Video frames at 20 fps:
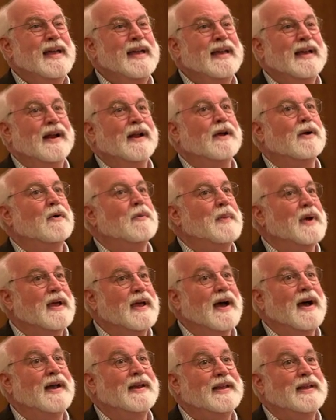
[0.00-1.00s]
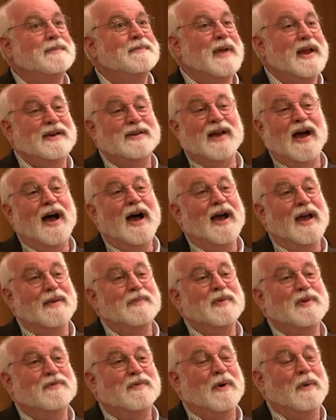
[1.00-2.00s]
and I go, "Oh my God, he may die
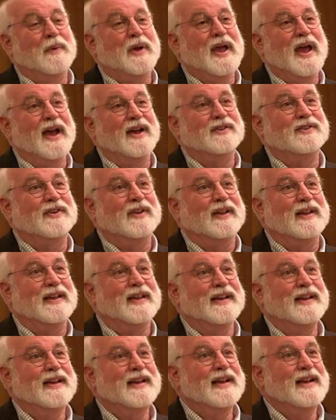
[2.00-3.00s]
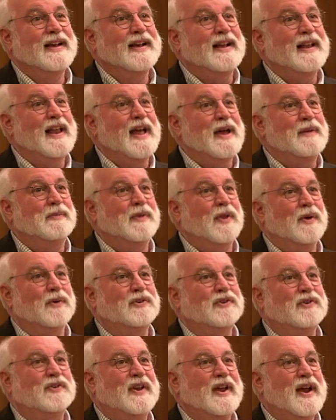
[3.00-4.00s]
before we actually climb those
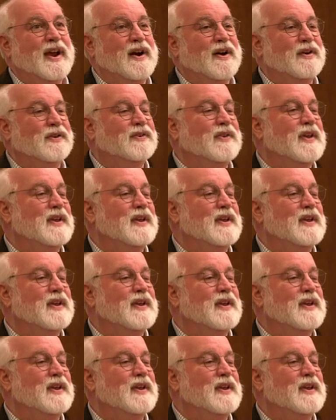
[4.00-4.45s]
stairs."